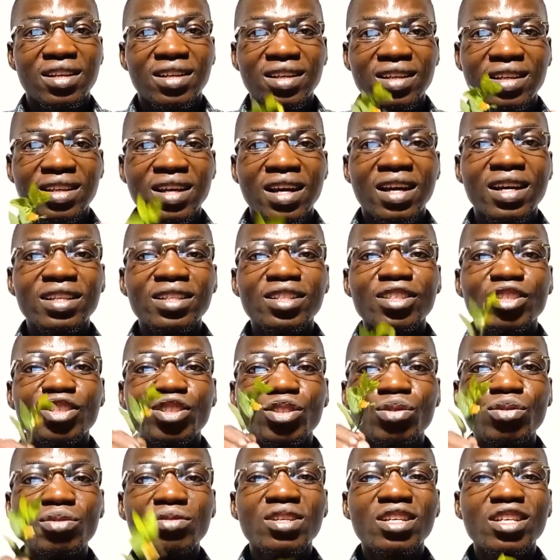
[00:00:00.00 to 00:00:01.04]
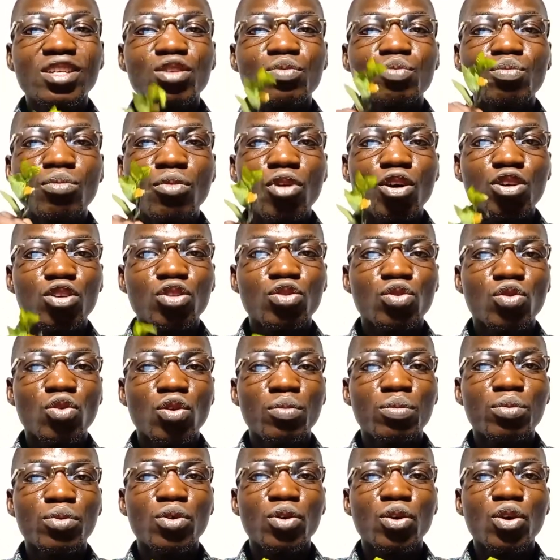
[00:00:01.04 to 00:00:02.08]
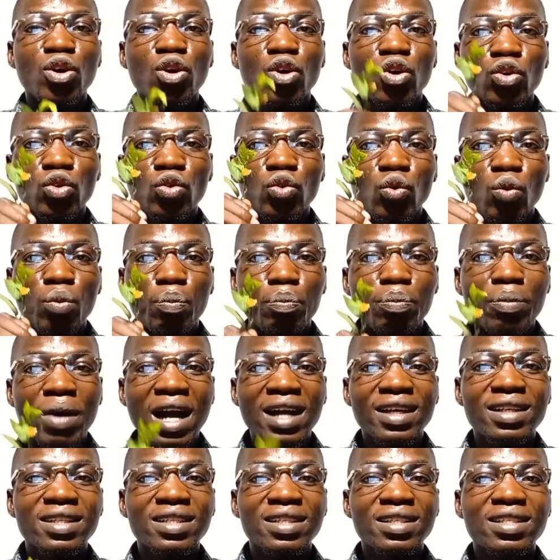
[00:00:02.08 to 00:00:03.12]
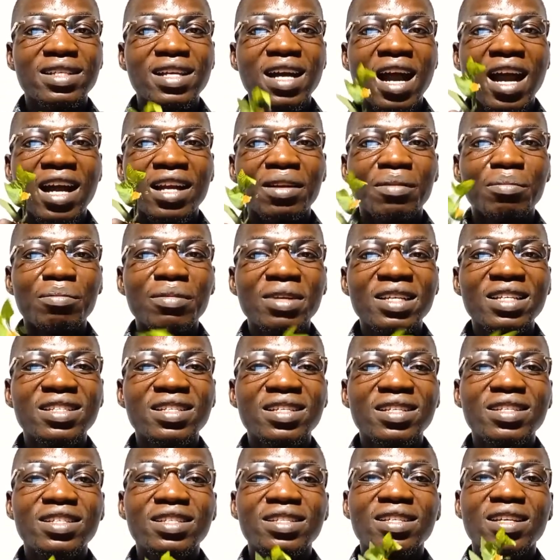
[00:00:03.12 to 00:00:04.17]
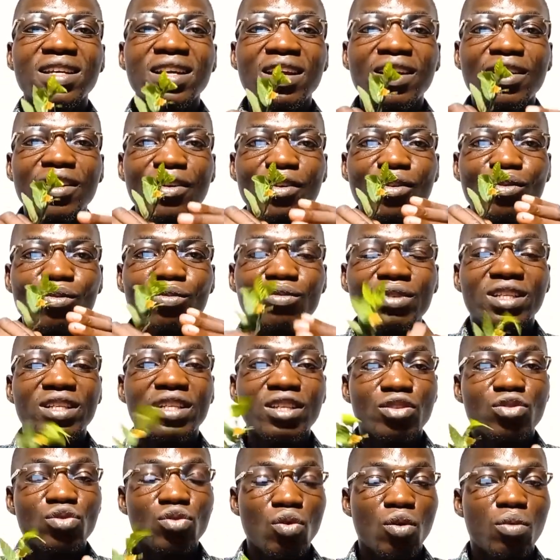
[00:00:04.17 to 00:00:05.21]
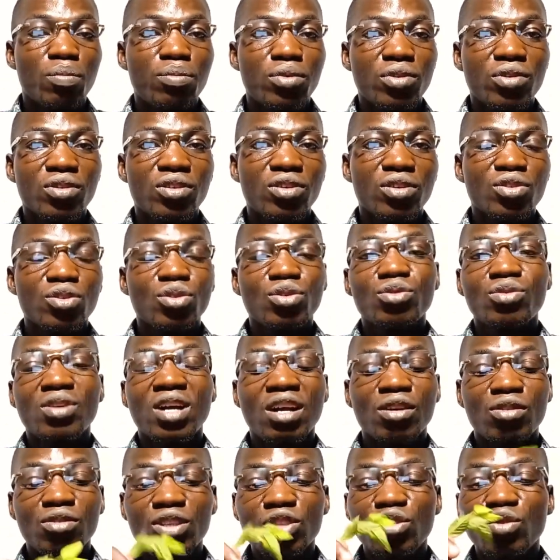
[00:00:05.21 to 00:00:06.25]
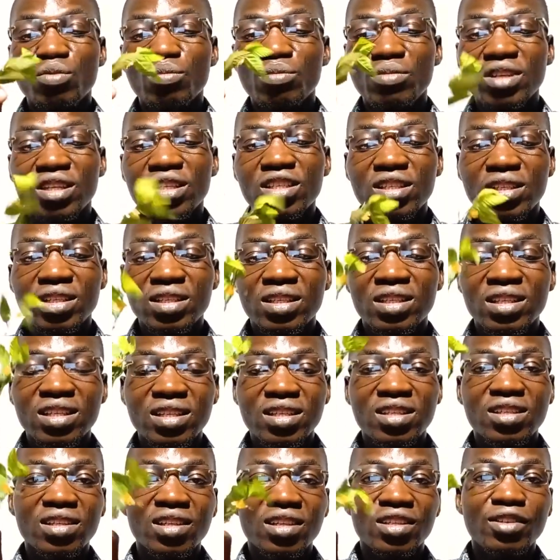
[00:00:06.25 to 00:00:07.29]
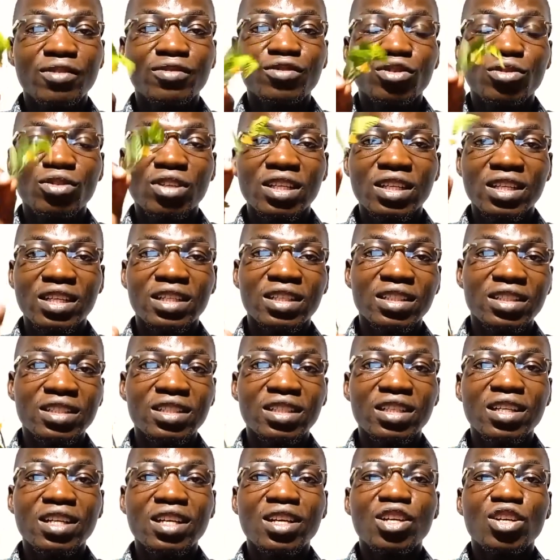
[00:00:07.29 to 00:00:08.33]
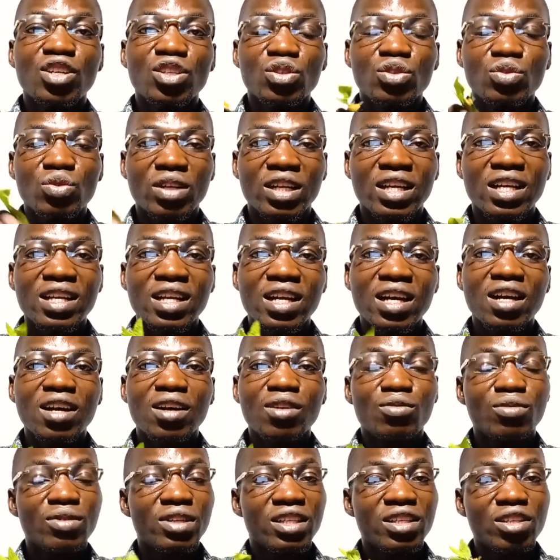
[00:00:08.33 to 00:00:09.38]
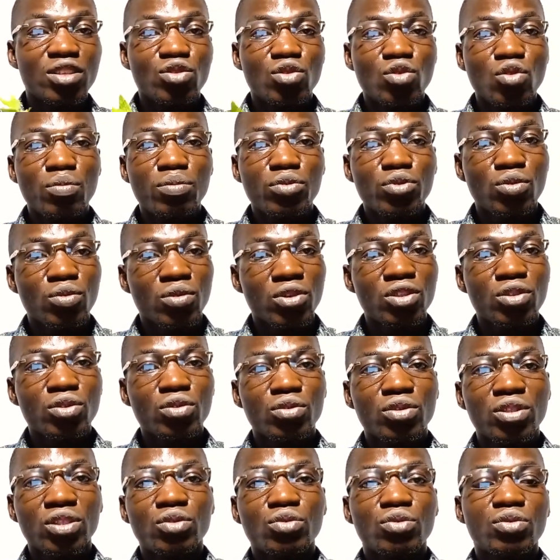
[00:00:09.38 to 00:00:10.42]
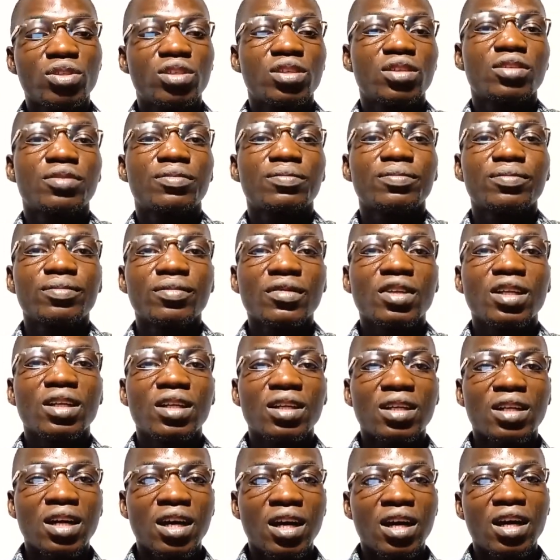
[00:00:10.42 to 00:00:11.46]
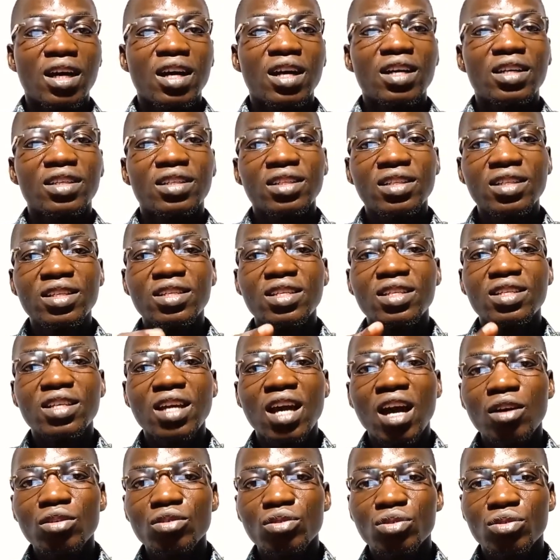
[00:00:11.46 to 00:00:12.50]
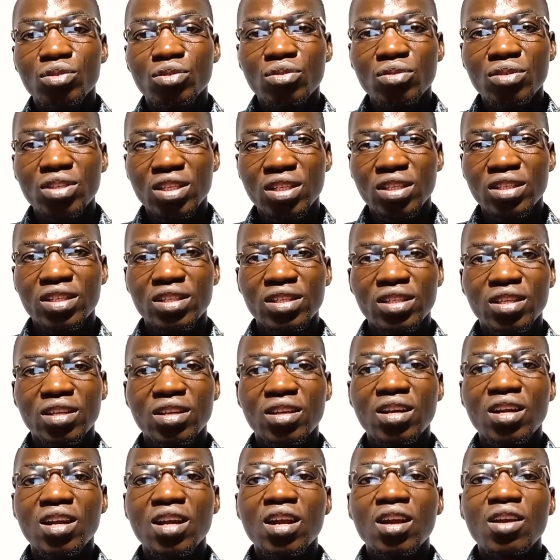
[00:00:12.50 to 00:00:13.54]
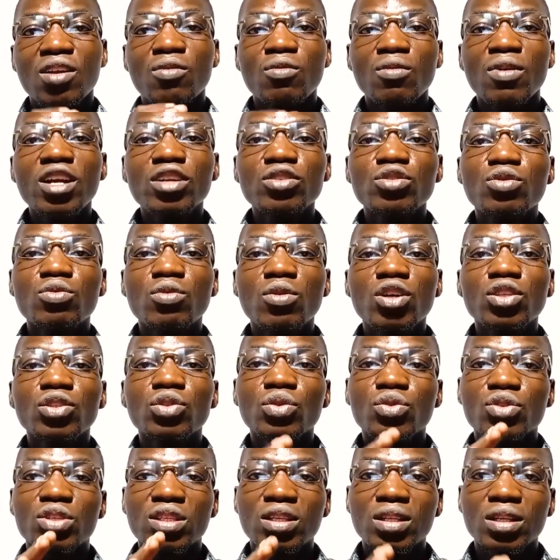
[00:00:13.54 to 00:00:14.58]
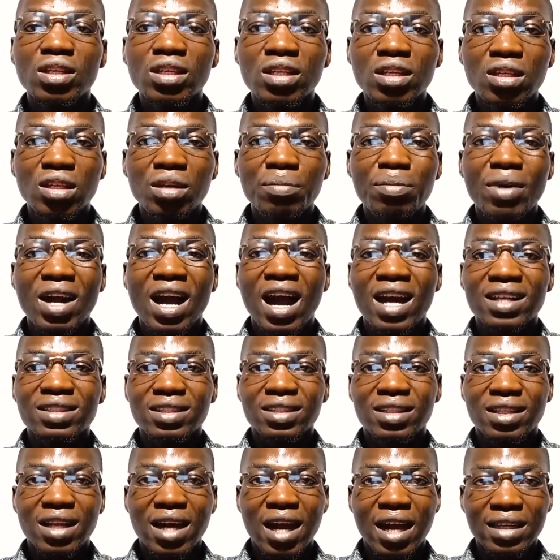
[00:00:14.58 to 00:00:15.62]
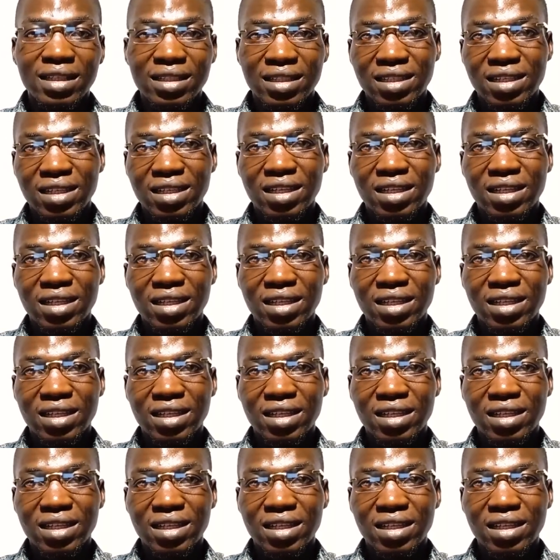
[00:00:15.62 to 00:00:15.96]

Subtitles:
then use a small soap to pack it and mix it with the soap. So you are going to mix this leaf you grind together with the soap you want to use. This is how to use it when you want to sleep at night,